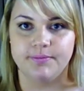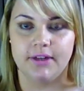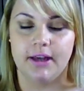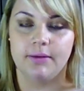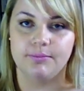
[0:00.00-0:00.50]

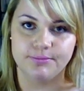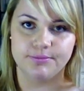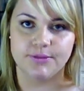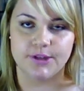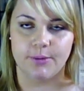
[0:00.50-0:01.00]
Yeah.
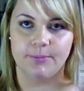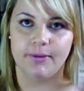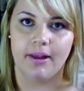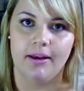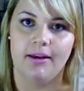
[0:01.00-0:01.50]
So
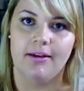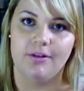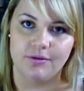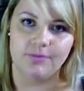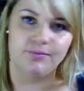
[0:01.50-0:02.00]

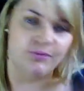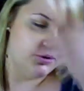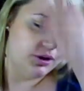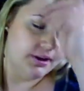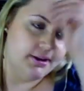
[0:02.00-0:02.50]

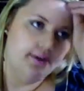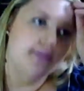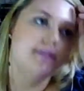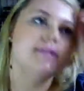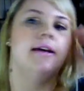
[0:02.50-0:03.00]
for
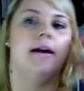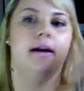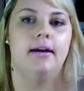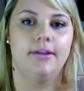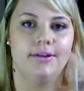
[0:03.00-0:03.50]
years
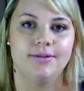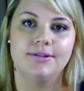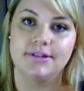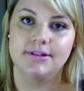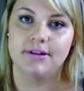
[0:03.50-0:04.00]
I
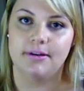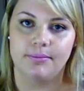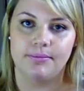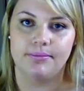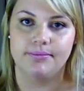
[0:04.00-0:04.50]
used
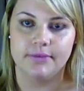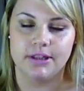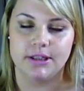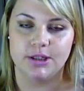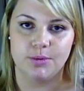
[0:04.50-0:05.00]

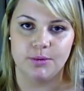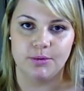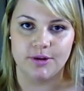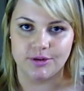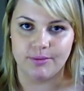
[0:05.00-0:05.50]
the Super
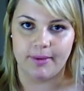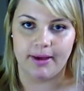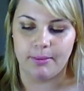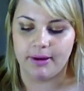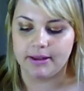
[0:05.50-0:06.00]
Moisture
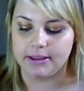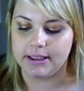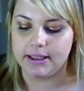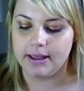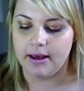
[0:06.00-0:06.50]
Makeup by
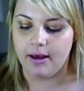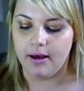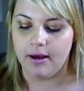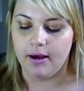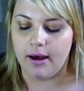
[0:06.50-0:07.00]
Clinique,
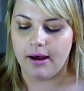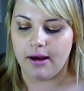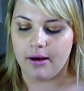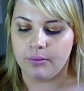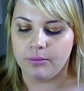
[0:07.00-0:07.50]

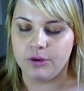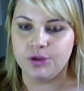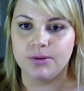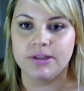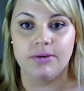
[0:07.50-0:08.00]

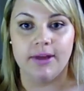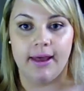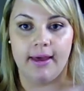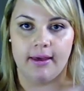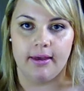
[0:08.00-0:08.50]
which was
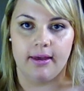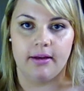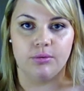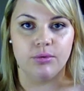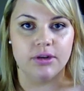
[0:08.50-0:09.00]
okay,
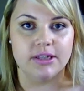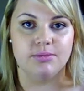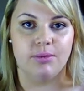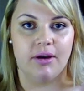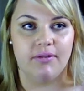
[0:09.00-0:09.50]
and it was
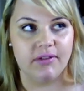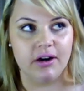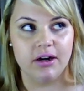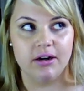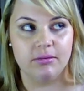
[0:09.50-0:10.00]
by
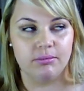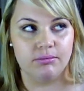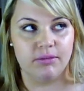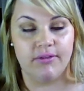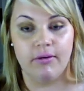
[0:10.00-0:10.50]
far
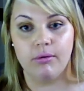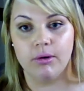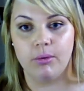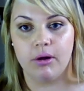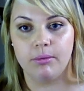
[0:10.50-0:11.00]
my
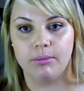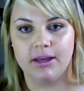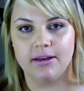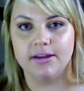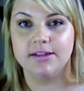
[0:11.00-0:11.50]
favorite one
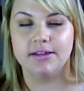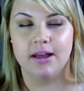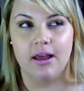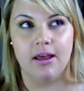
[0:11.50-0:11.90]
because